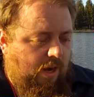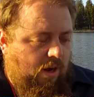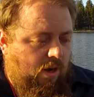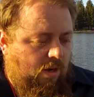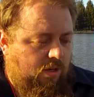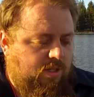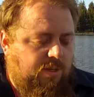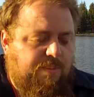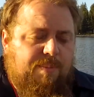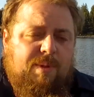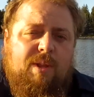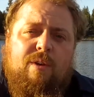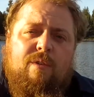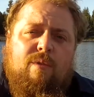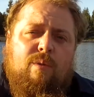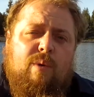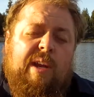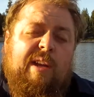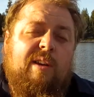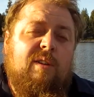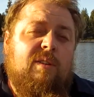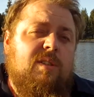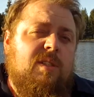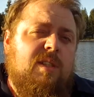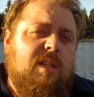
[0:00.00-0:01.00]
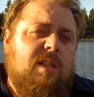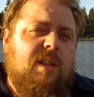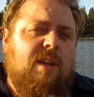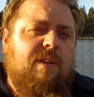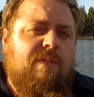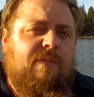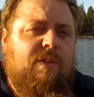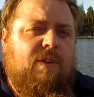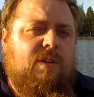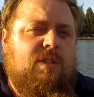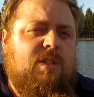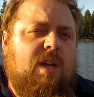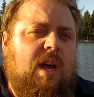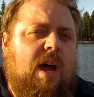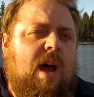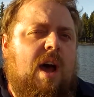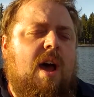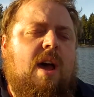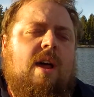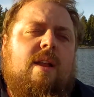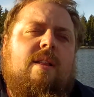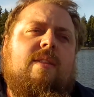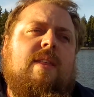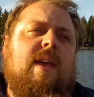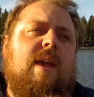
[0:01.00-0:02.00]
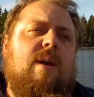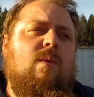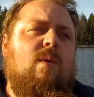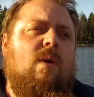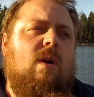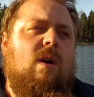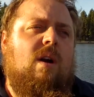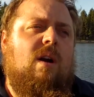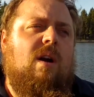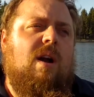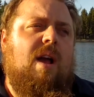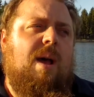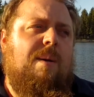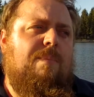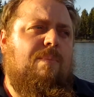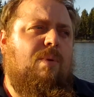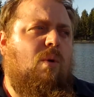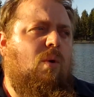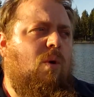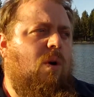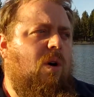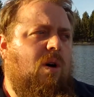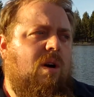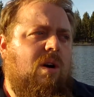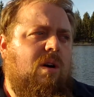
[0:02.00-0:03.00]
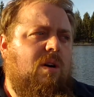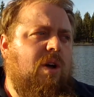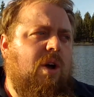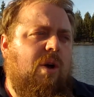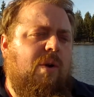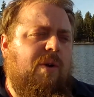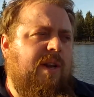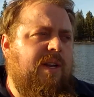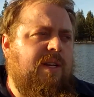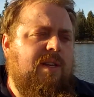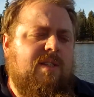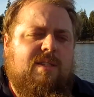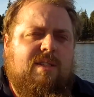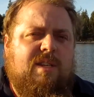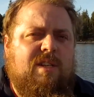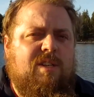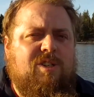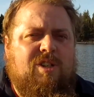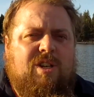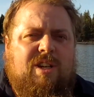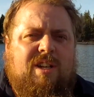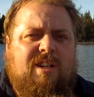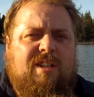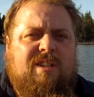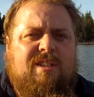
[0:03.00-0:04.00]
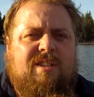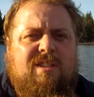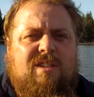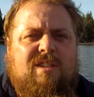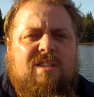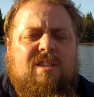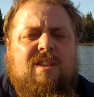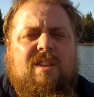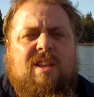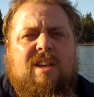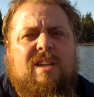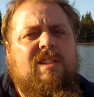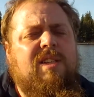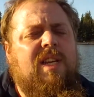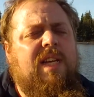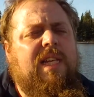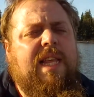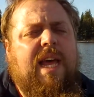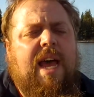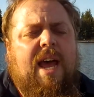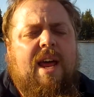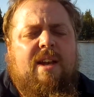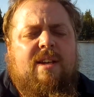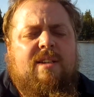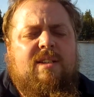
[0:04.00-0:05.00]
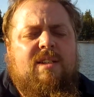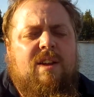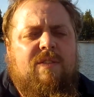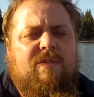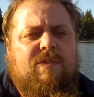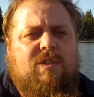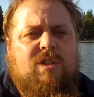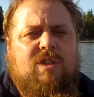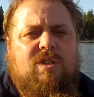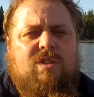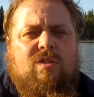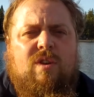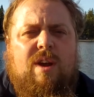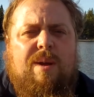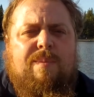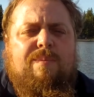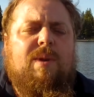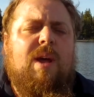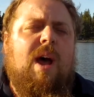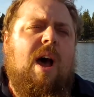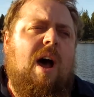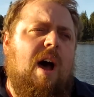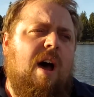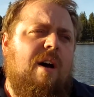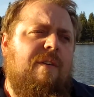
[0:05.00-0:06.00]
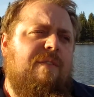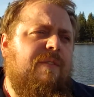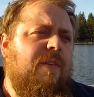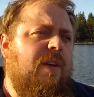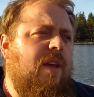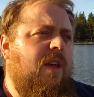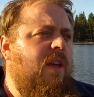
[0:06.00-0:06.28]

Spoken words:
some of their reels that they first got. They were poor coding decisions and things like that, and stuff just scraped off.